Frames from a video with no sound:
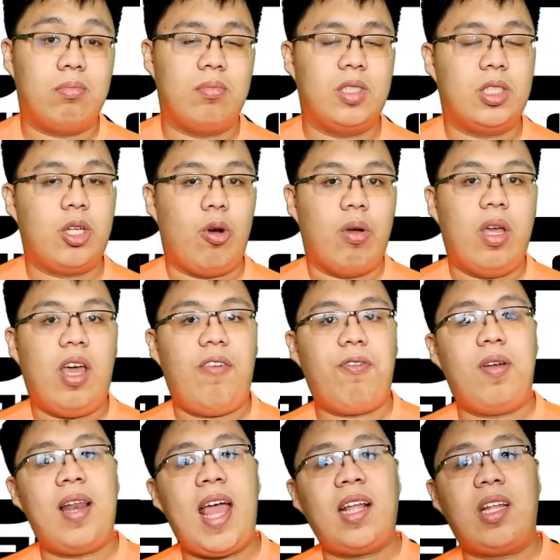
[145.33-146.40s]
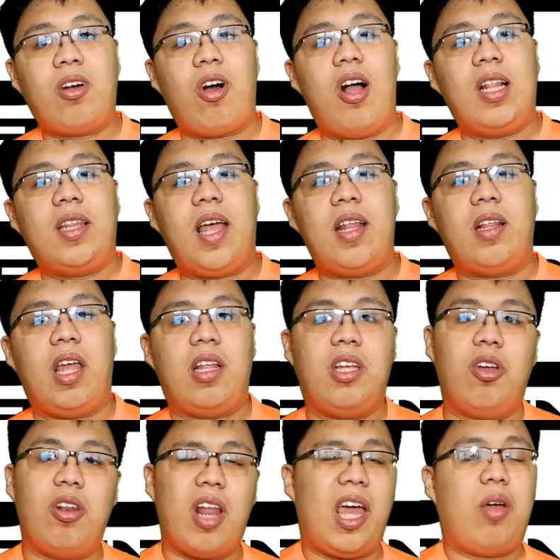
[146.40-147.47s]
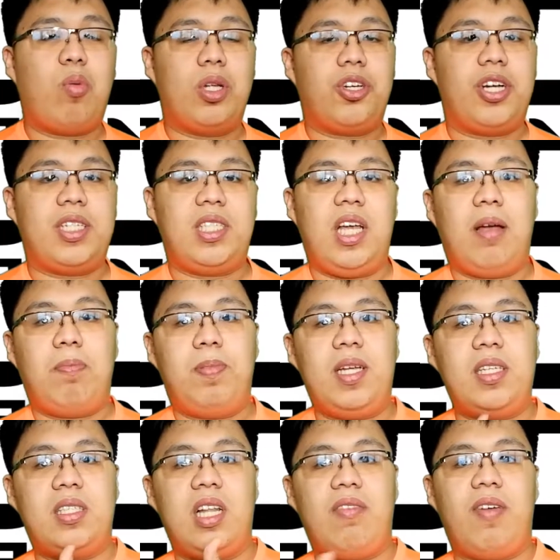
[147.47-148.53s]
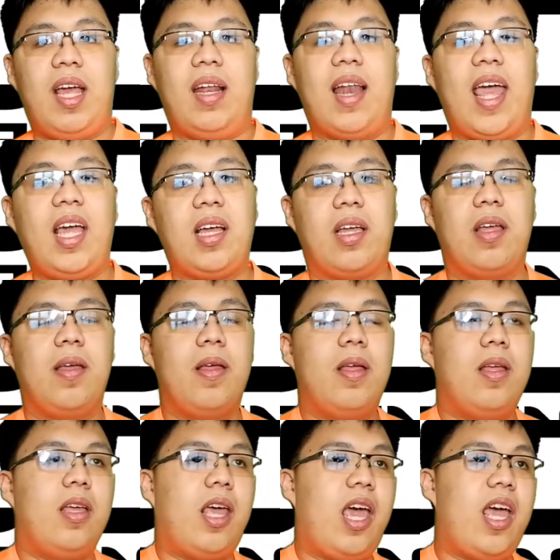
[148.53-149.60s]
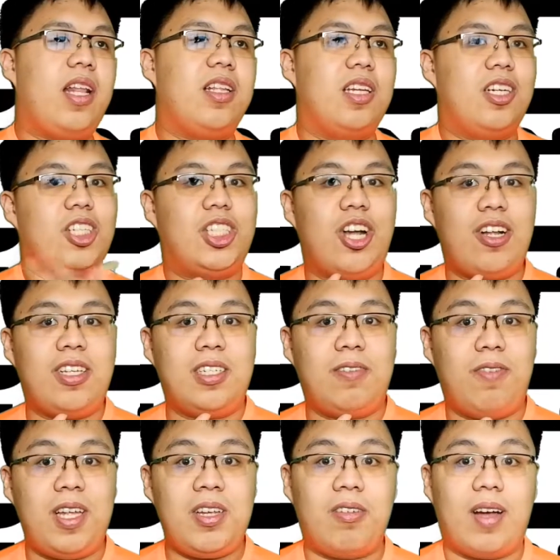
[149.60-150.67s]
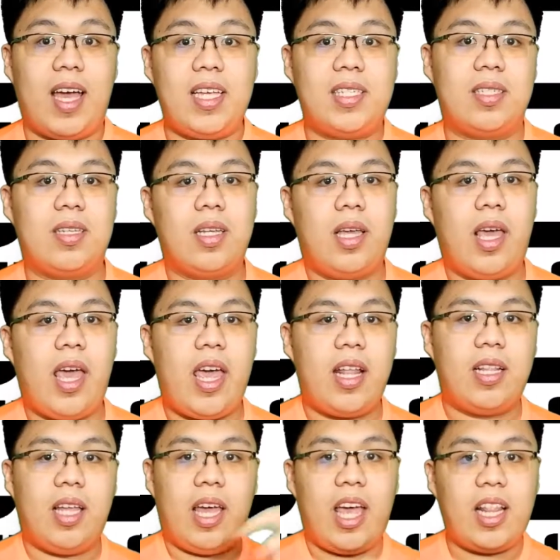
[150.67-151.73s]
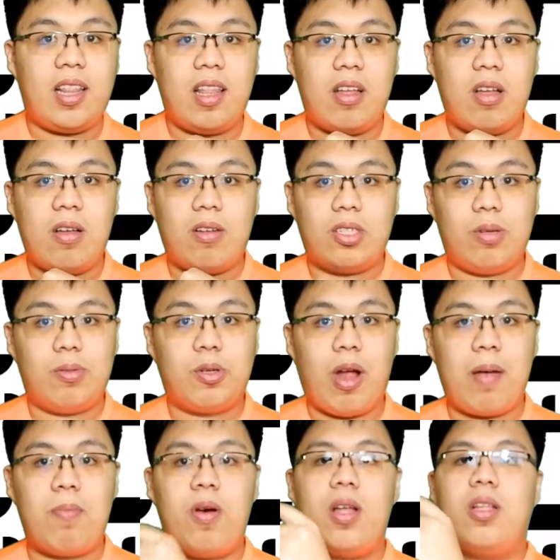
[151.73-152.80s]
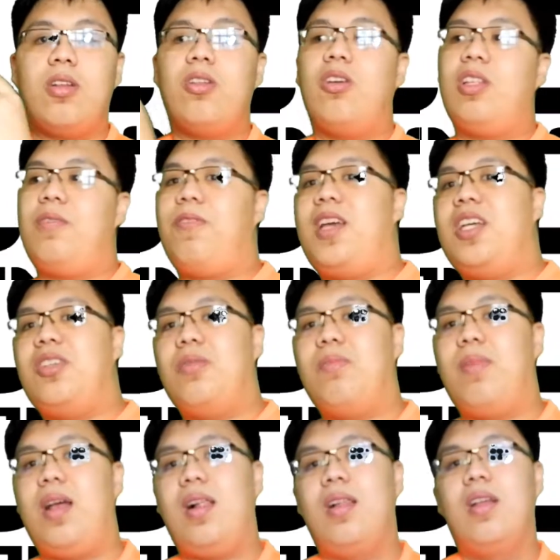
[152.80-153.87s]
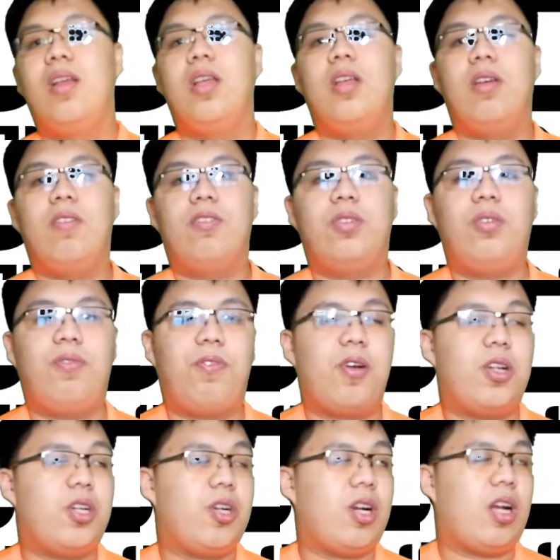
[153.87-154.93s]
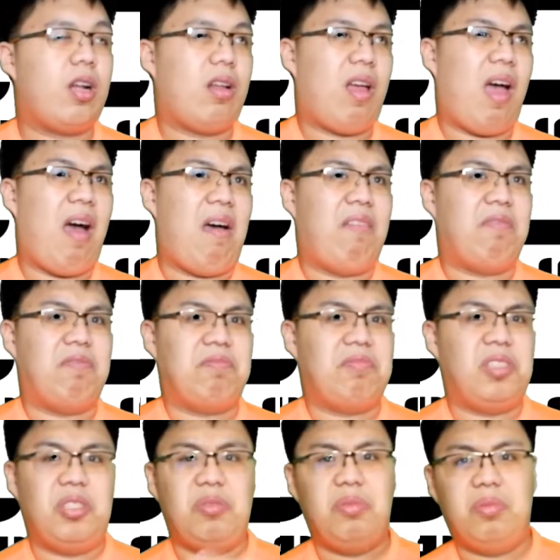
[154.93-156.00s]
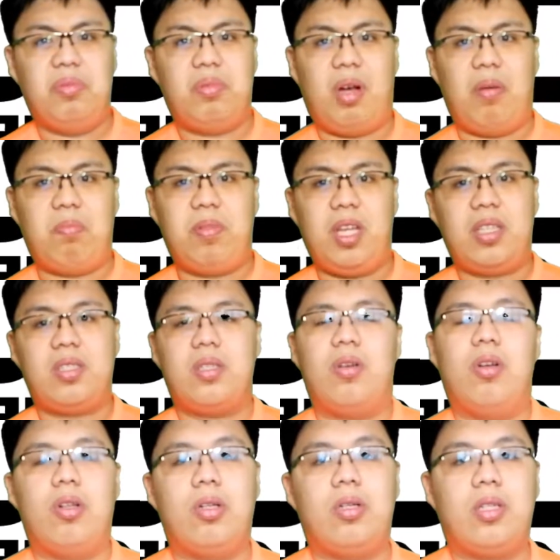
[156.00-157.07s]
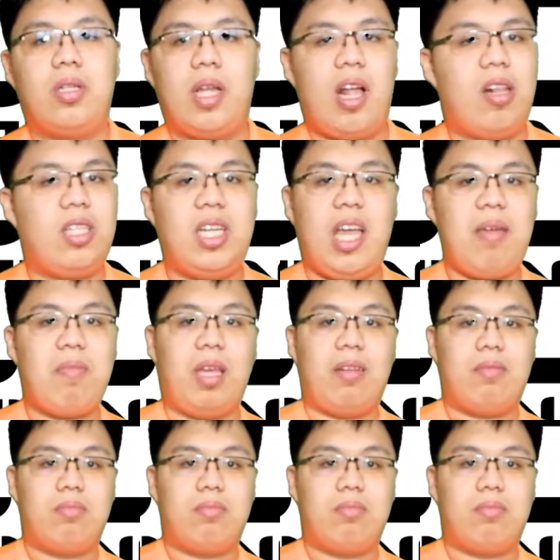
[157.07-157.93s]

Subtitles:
So if you like the content and you like what you're seeing, please leave a like and share this video, guys, and hit the subscribe button, notification bell to further have new updates on LDGaming.